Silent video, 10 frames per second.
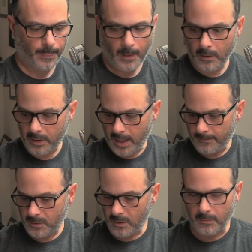Okay,
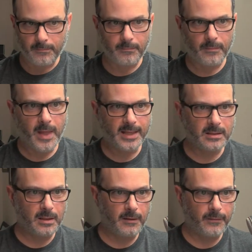so that's
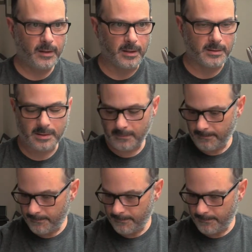enough of this.